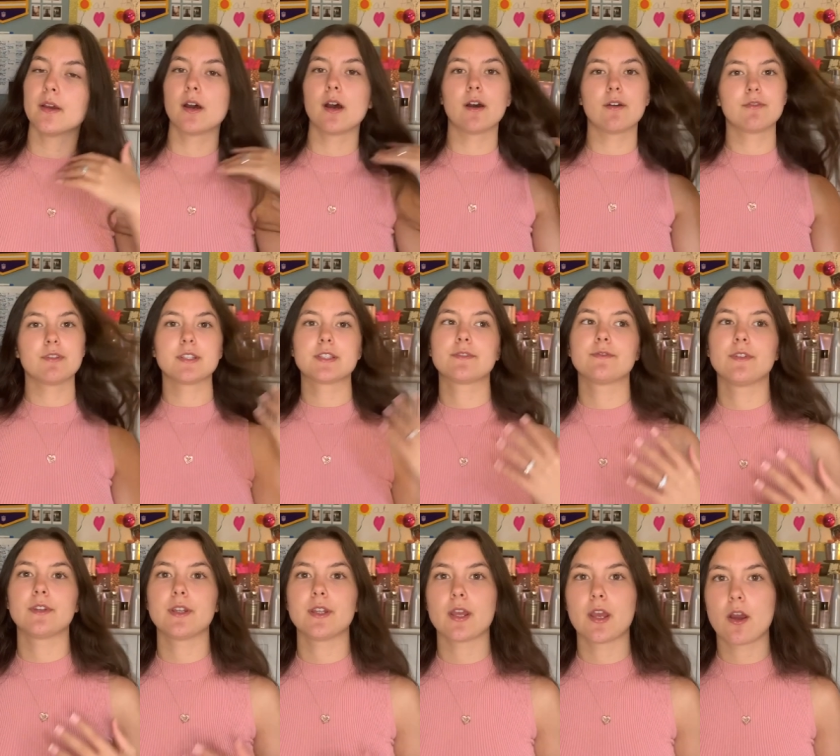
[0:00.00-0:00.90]
of this
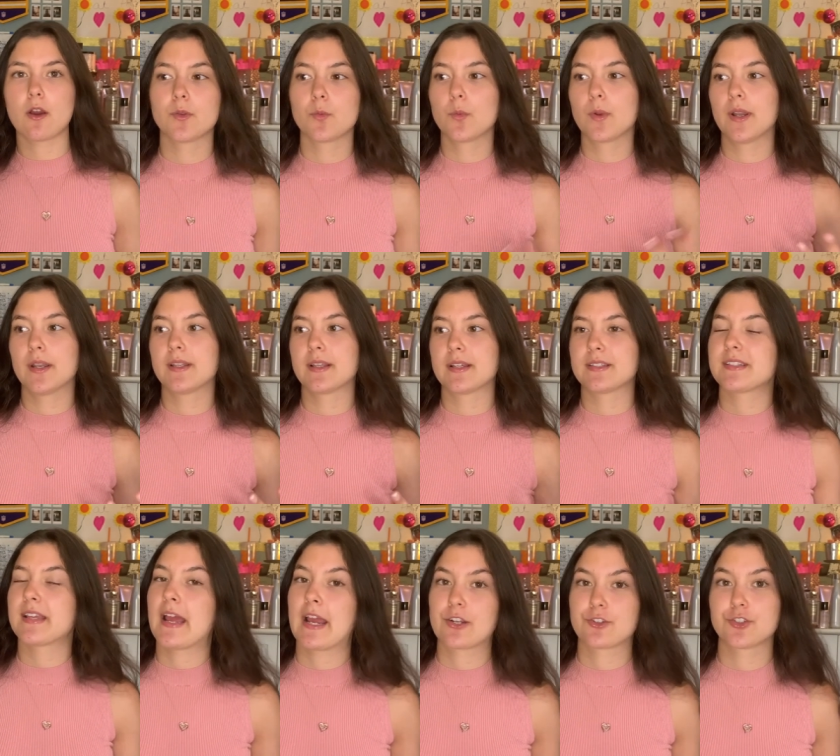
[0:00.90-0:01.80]
video when it does
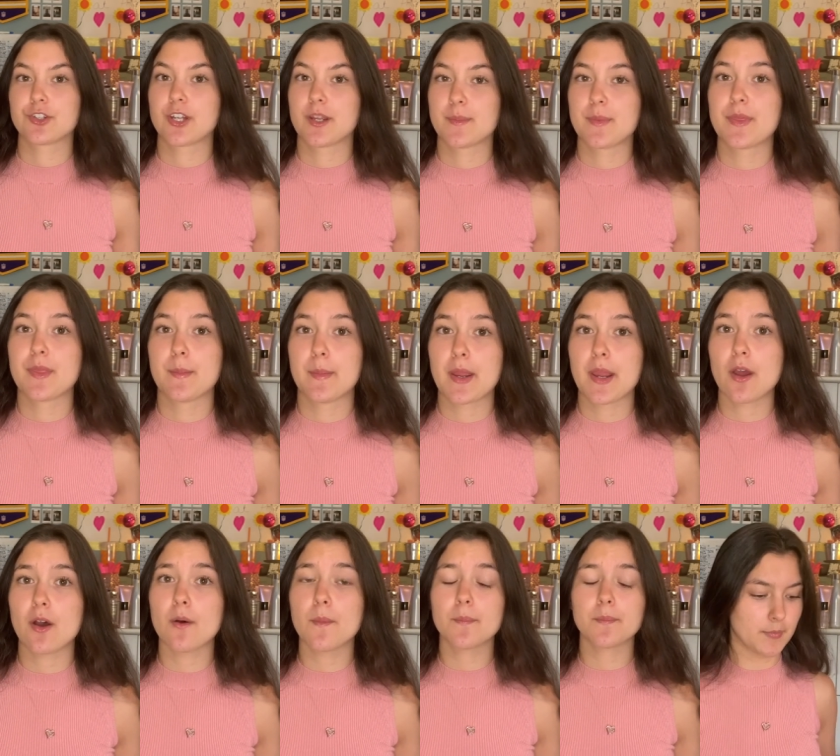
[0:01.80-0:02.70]
actually come in the
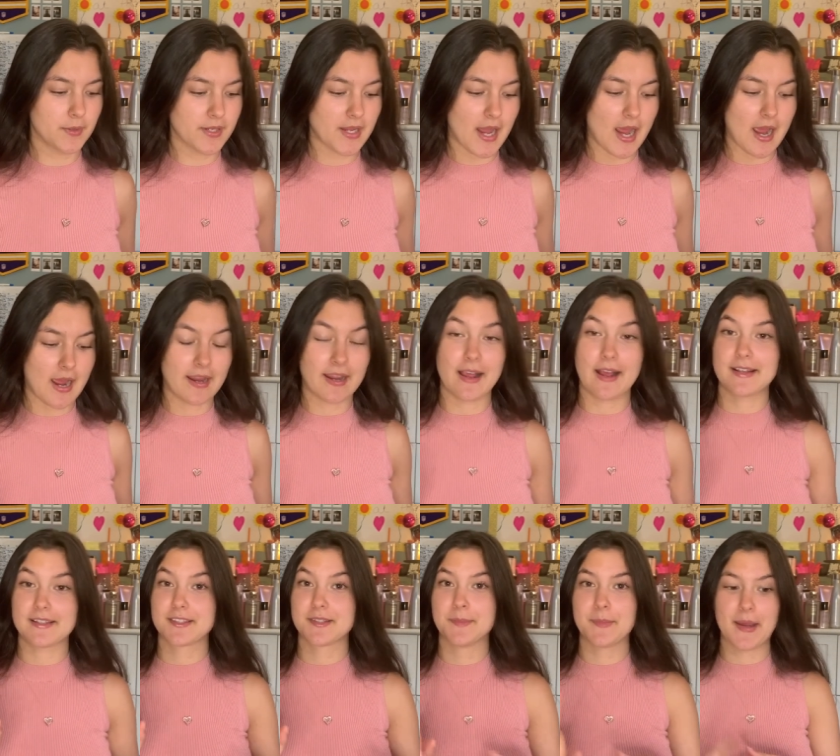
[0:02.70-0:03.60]
mail. But yeah, I
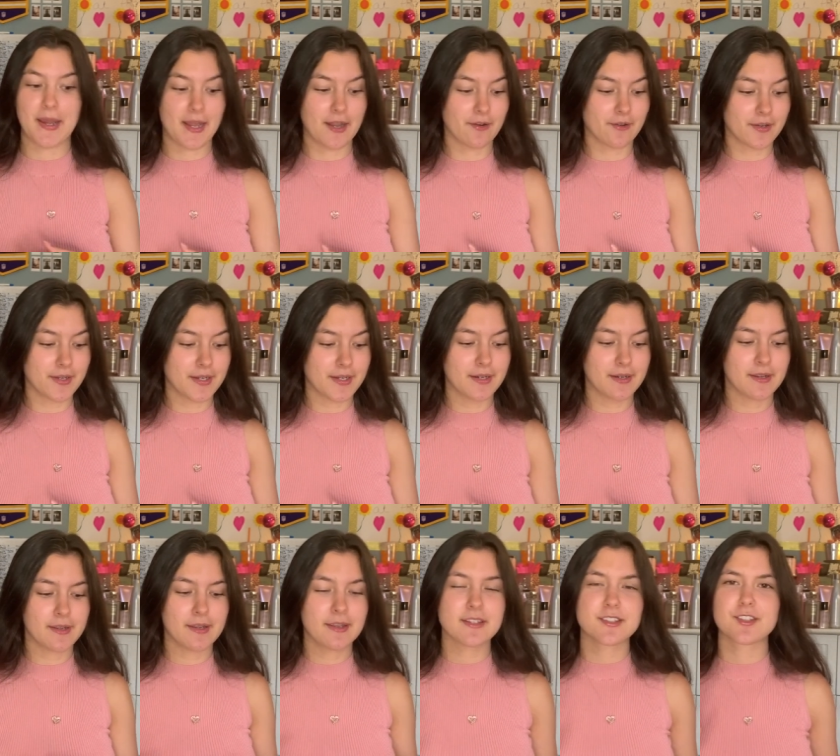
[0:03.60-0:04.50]
got some Aerie
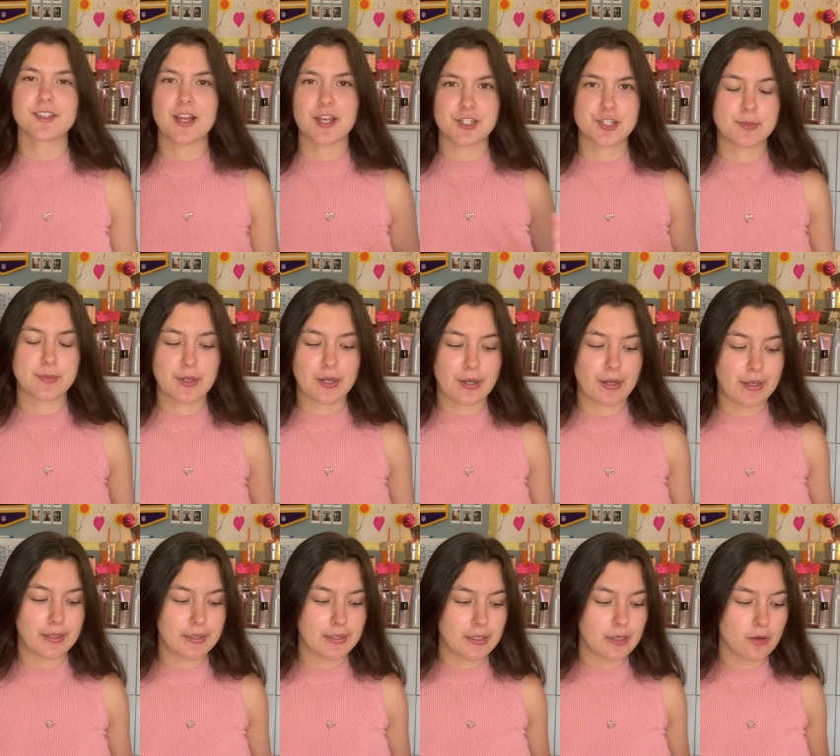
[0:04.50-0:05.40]
slash
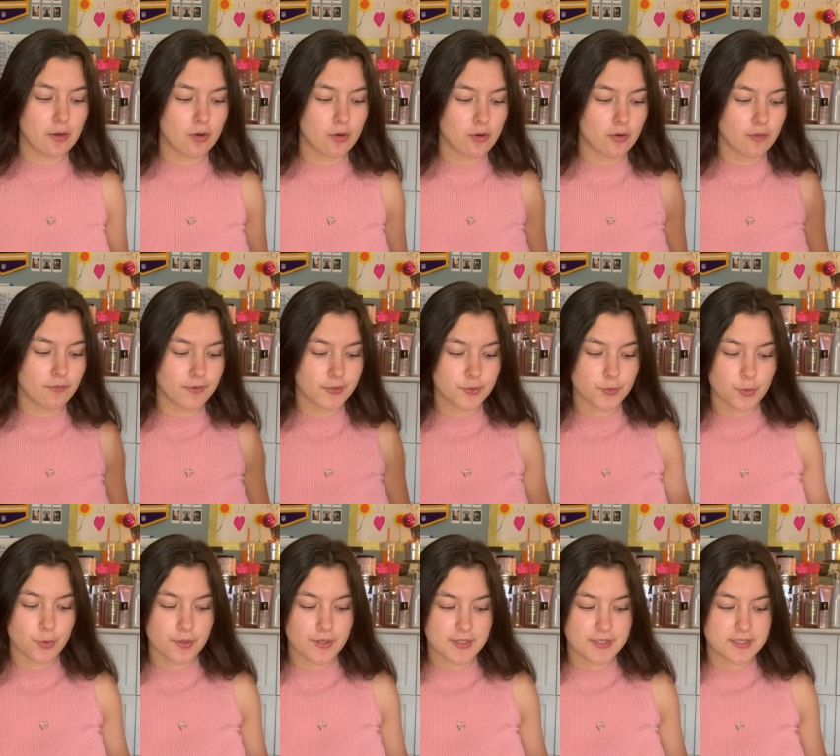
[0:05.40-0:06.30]
American Eagle,
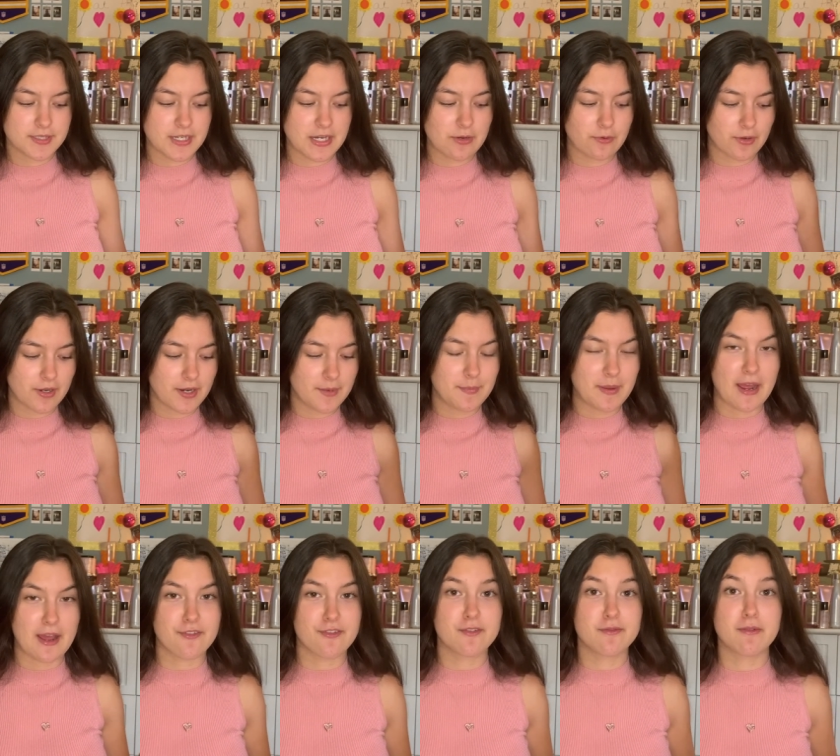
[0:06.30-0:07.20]
Victoria's Secret,
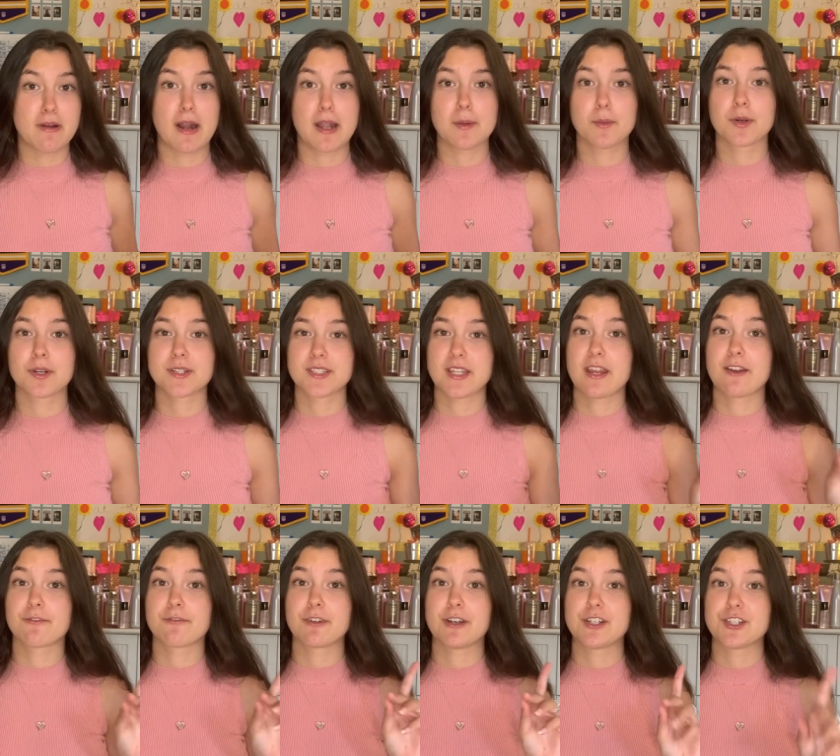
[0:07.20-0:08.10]
Bath & Body Works,
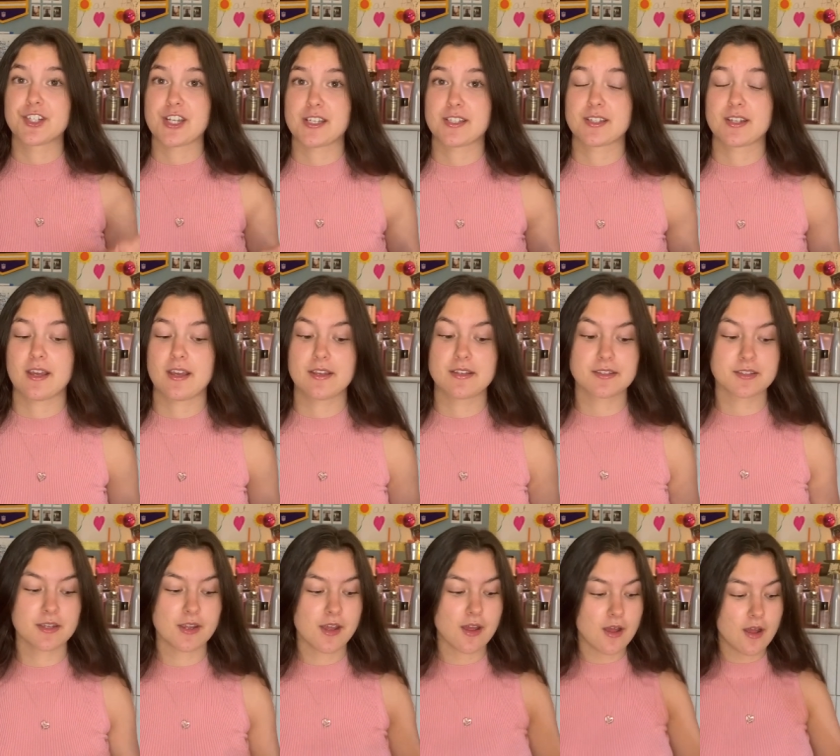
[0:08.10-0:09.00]
and Francesca's.
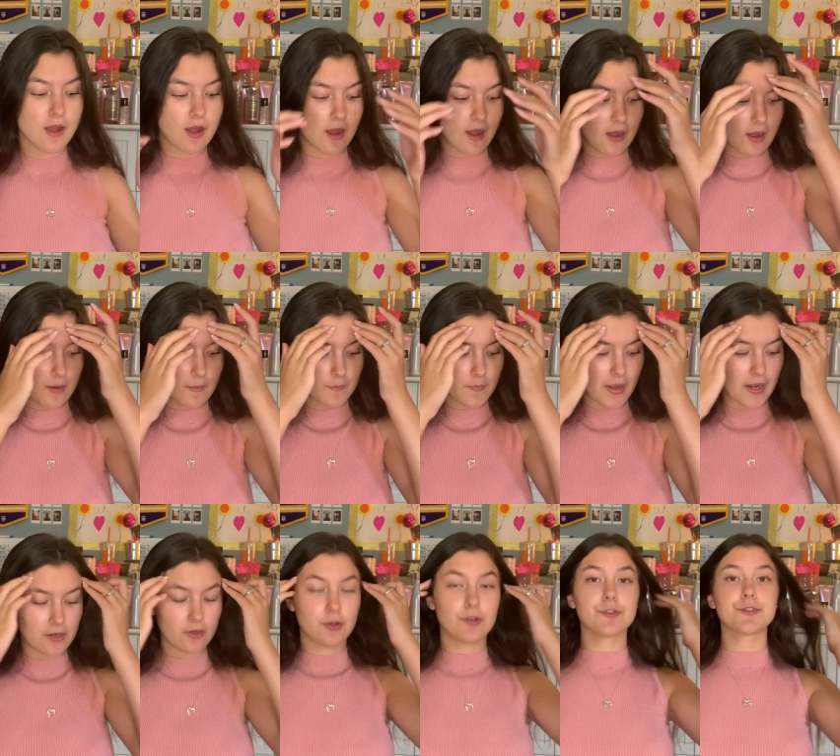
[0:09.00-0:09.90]
Um,
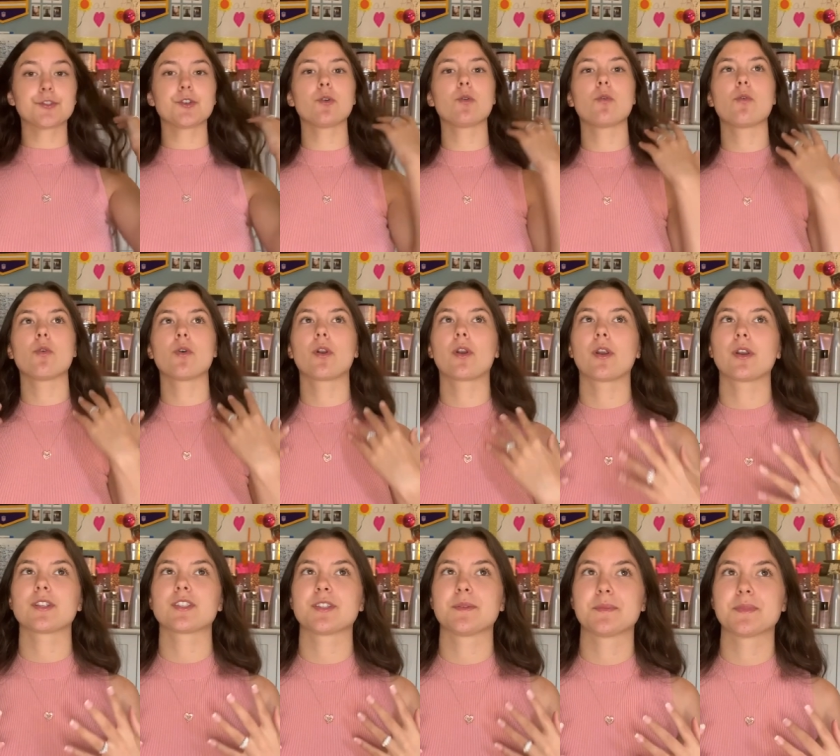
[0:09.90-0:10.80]
I also
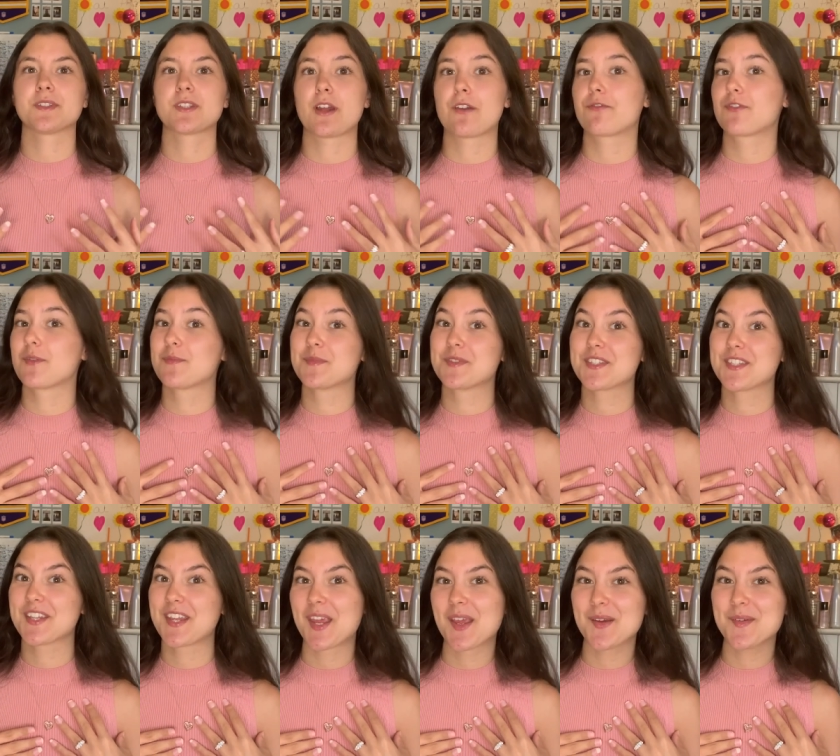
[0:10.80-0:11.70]
ordered some stuff from
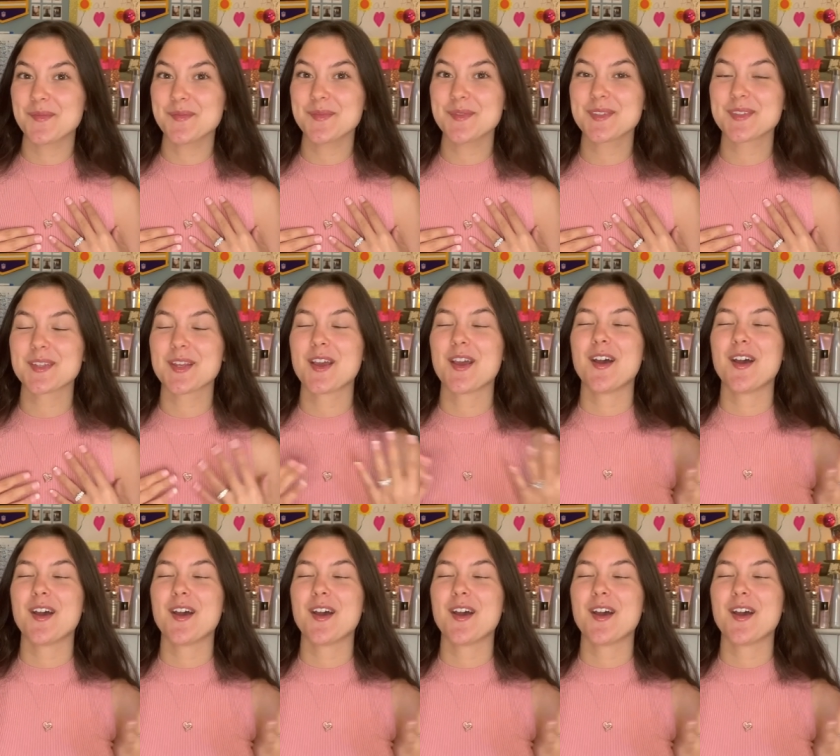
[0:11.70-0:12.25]
Skims.